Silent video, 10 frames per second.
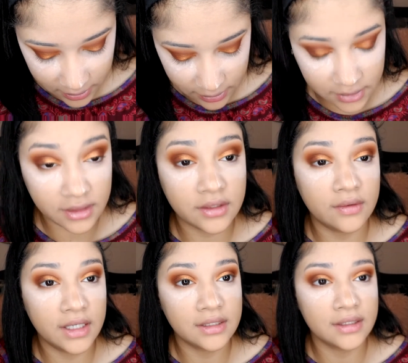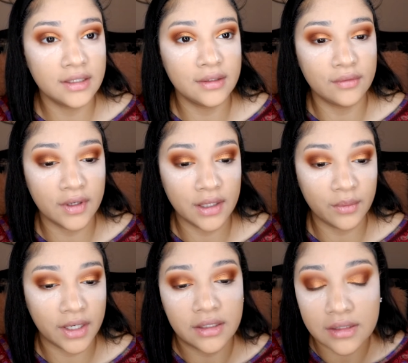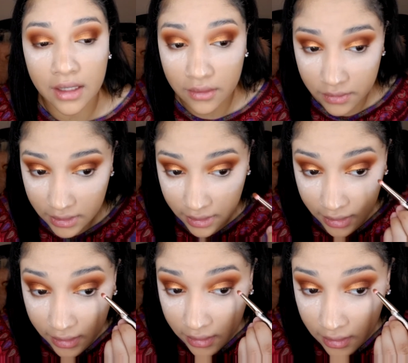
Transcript: situation really works out with that.